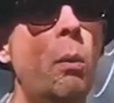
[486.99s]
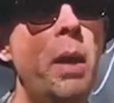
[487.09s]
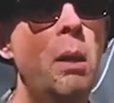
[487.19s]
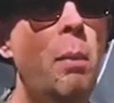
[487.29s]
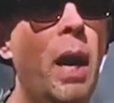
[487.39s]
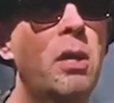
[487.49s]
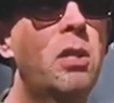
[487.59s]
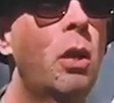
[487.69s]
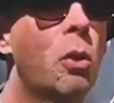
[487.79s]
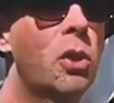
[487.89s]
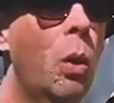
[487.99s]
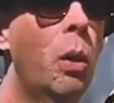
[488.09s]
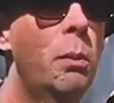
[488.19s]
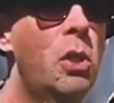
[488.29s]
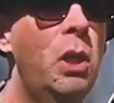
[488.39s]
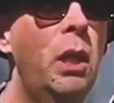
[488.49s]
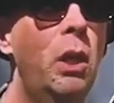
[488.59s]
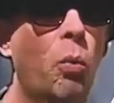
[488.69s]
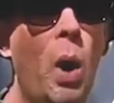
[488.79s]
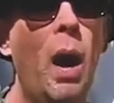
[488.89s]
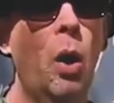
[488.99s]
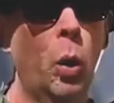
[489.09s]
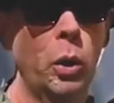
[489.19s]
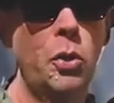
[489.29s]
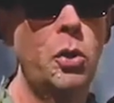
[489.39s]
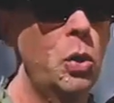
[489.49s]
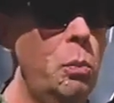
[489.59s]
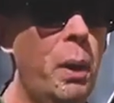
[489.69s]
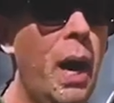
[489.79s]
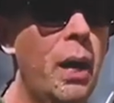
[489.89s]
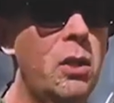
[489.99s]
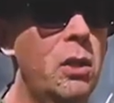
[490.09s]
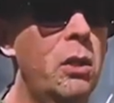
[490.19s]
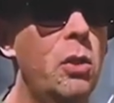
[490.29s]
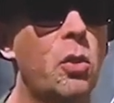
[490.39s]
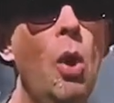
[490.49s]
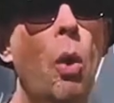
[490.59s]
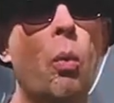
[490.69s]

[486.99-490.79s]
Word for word: were made by Singer sewing machine, Rockola jute boxes,